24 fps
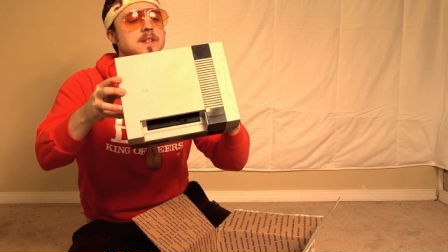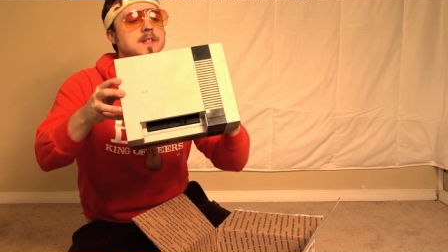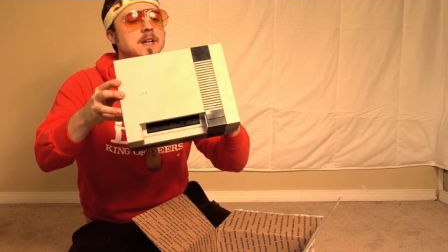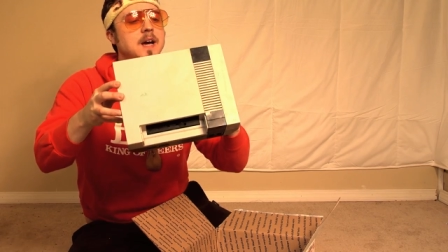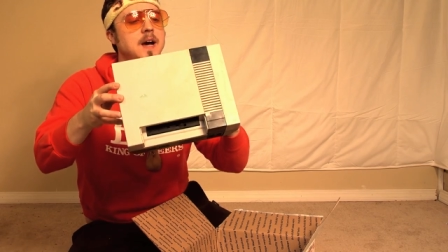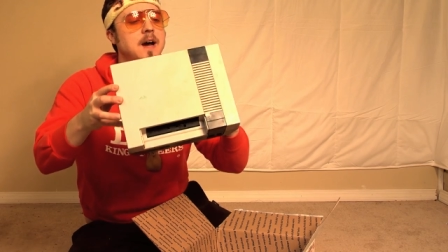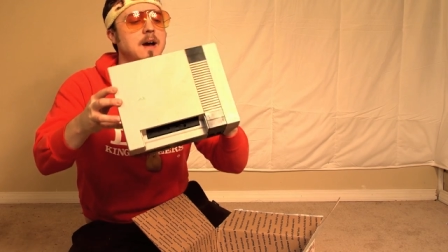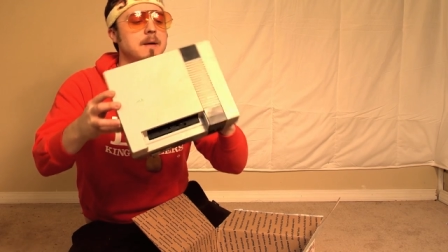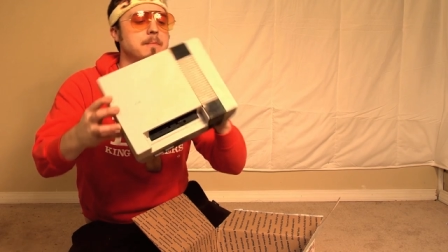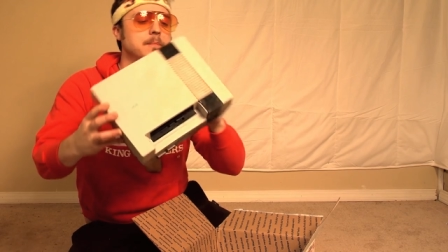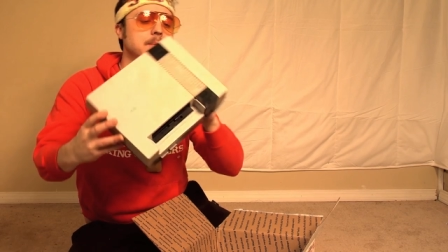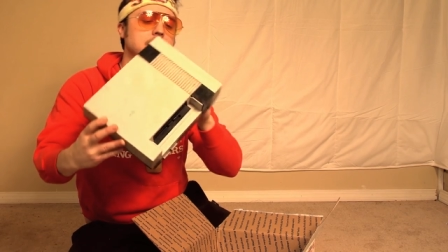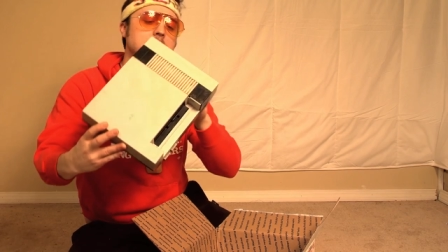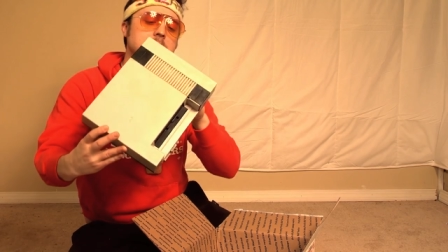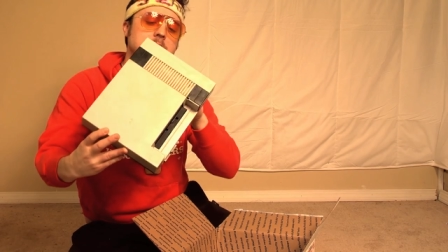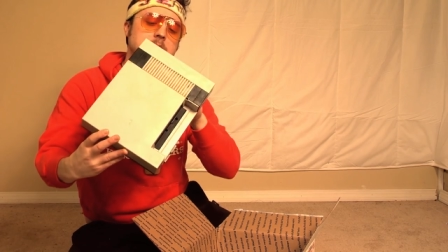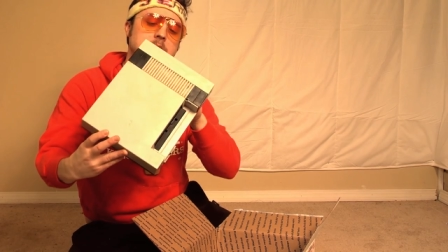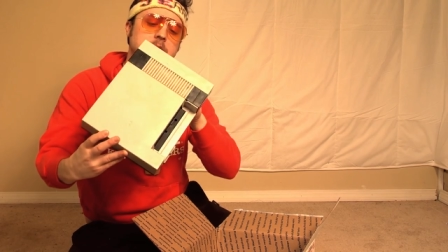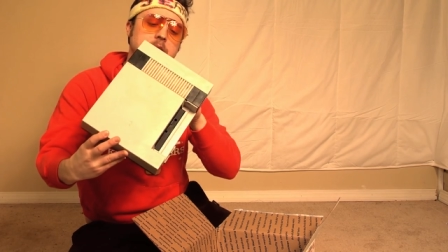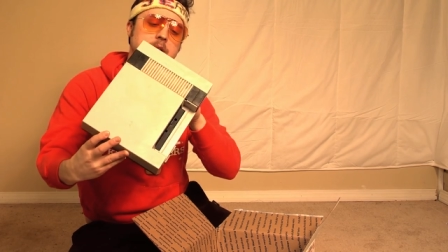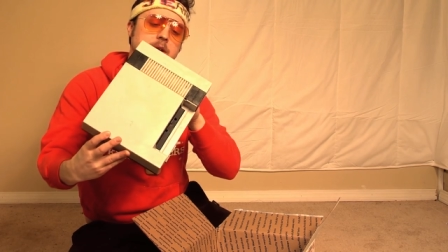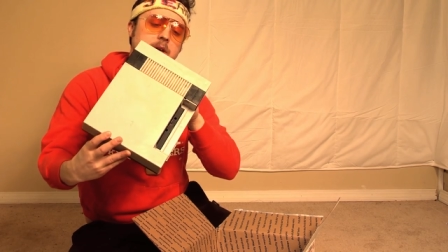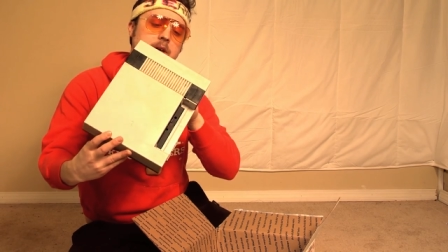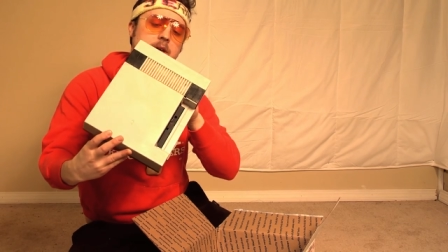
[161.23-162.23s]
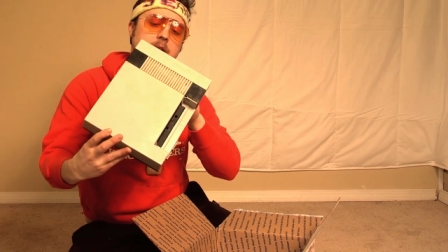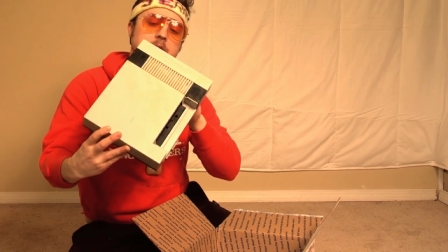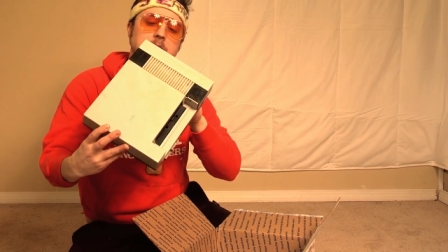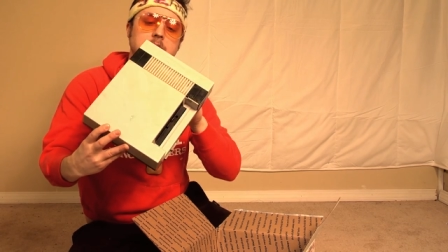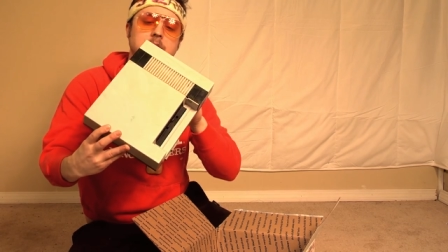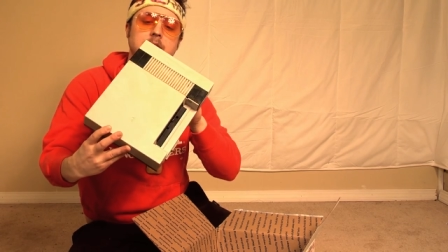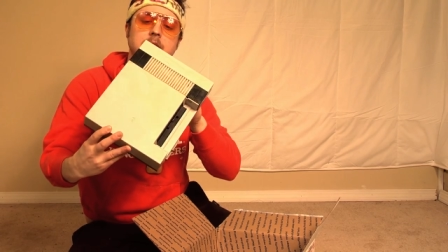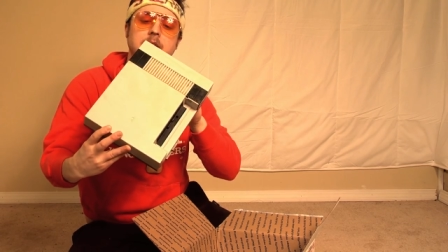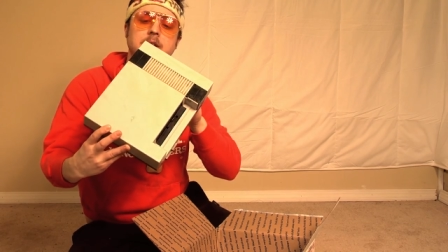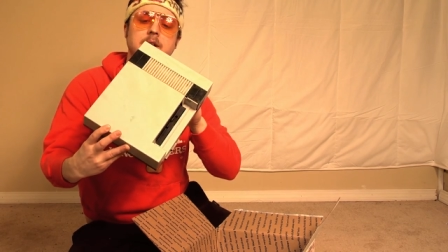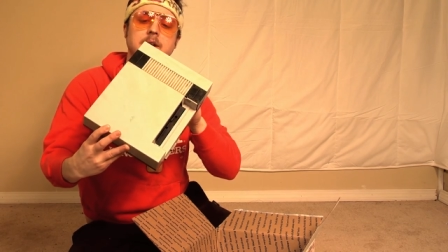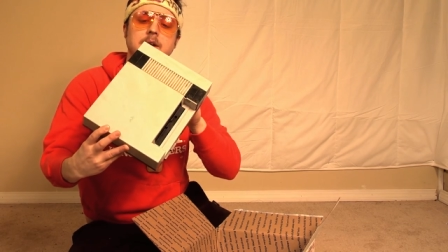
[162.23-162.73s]
top.
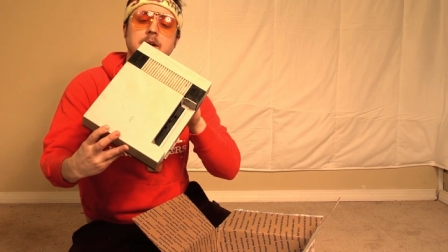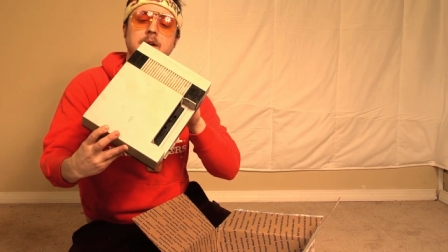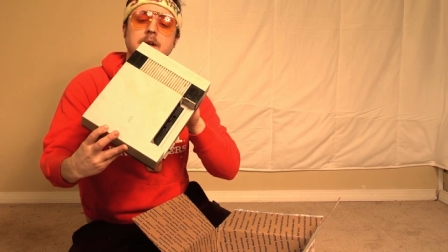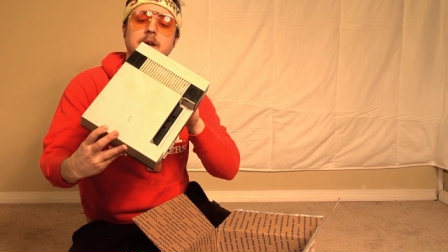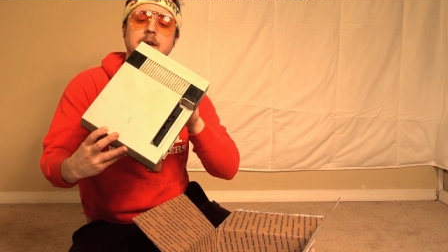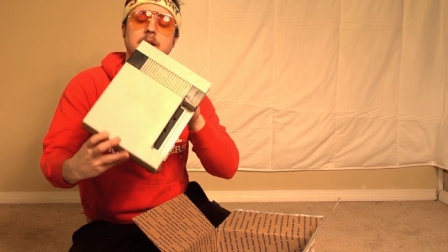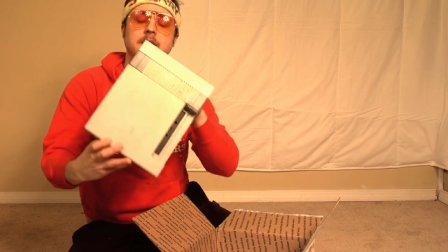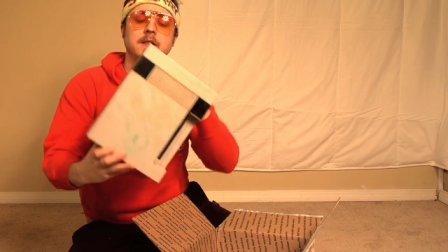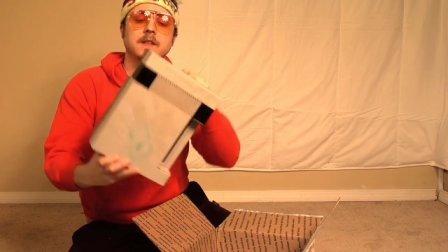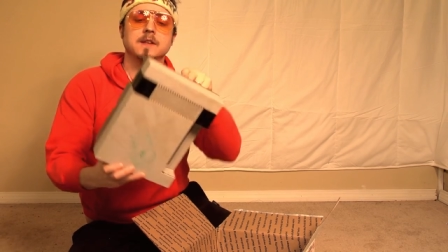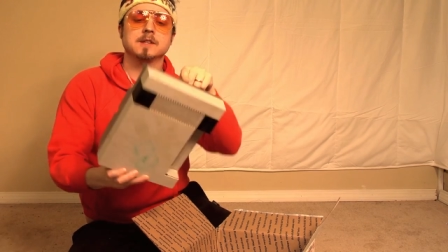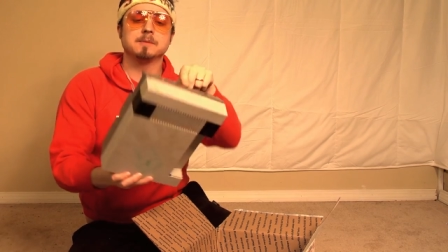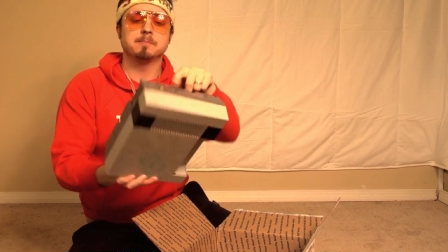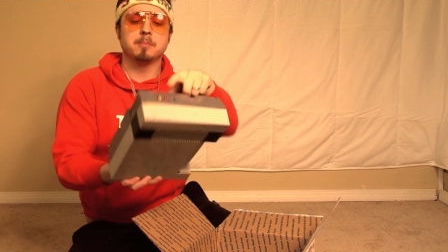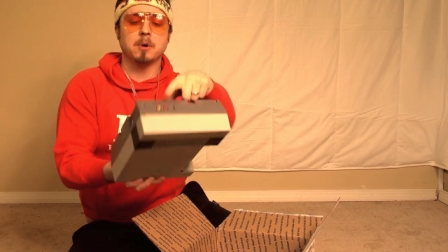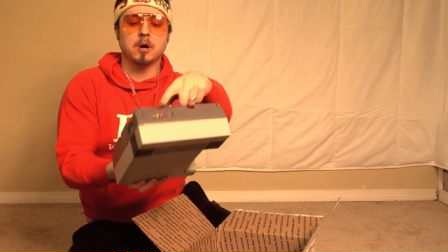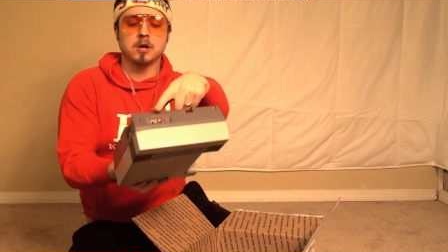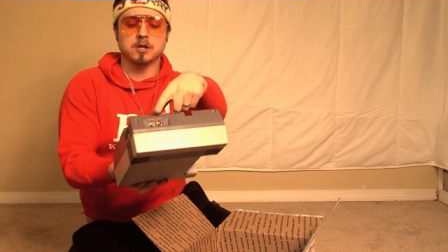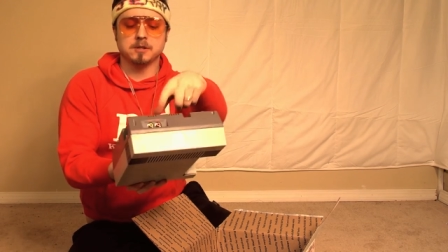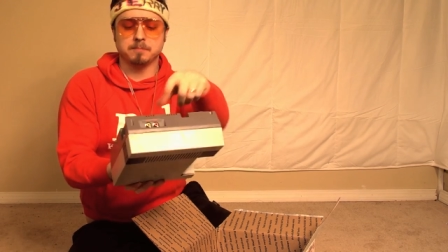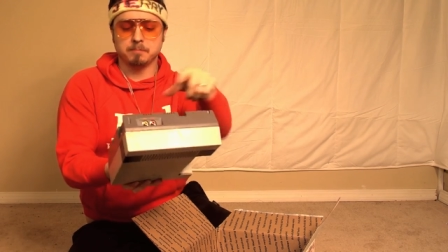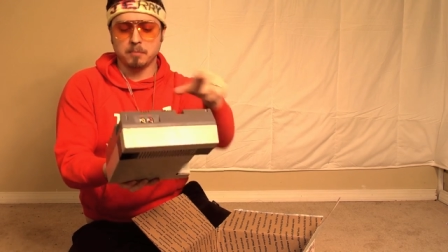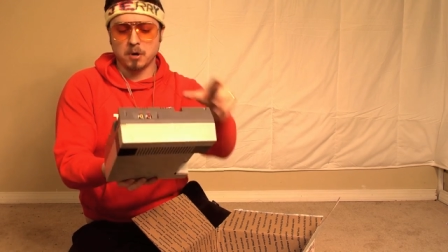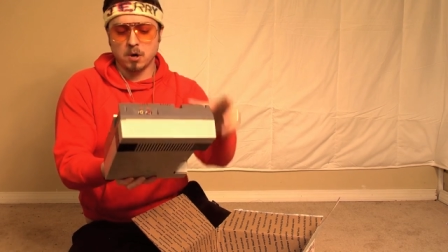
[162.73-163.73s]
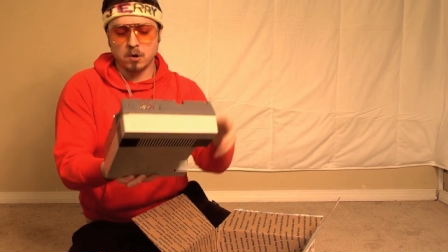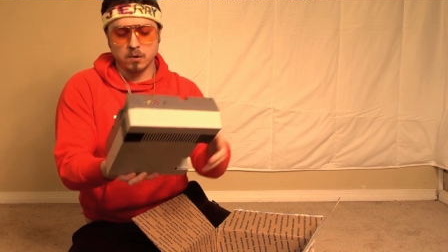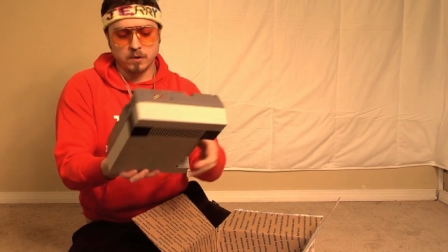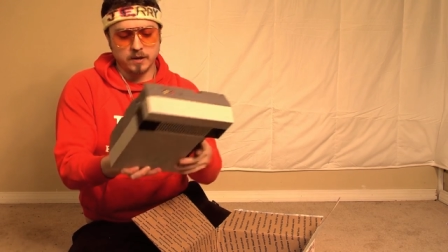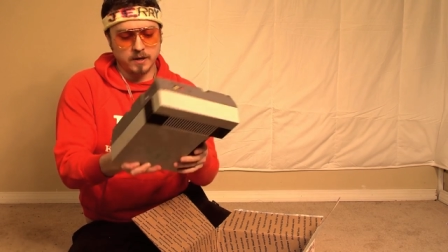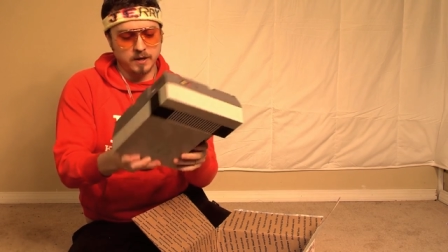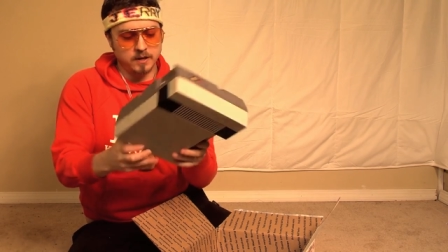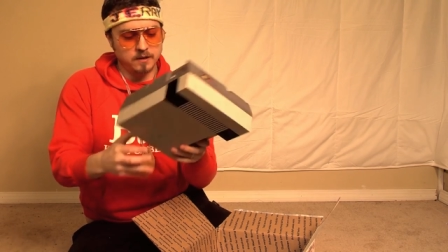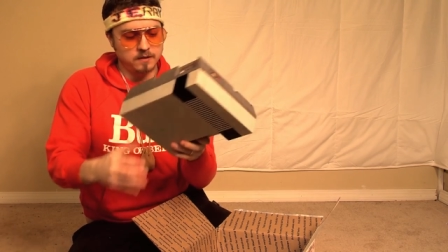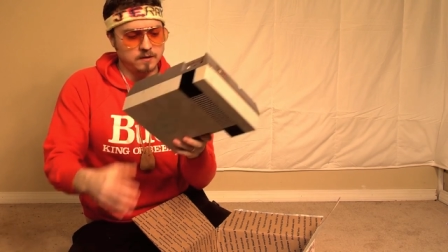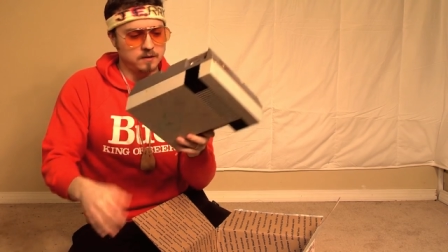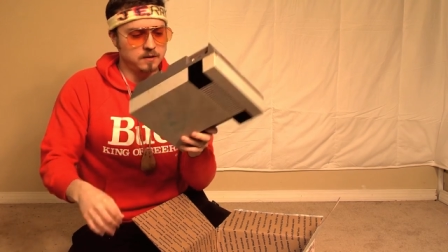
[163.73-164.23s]
This part's
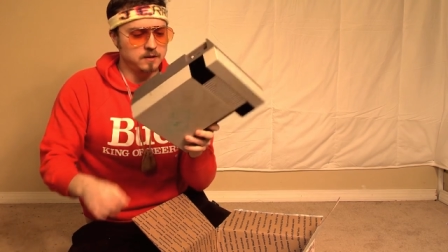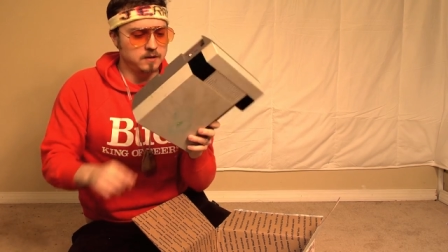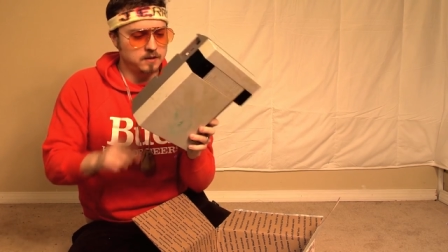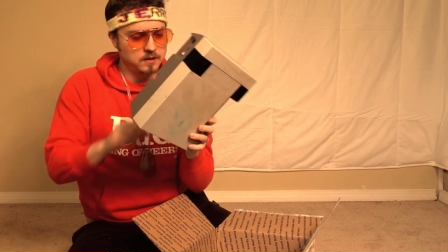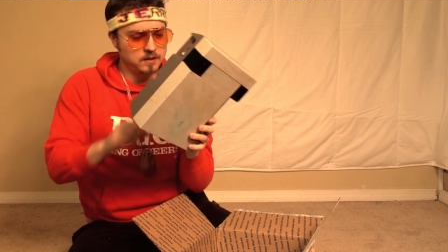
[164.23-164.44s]
broken.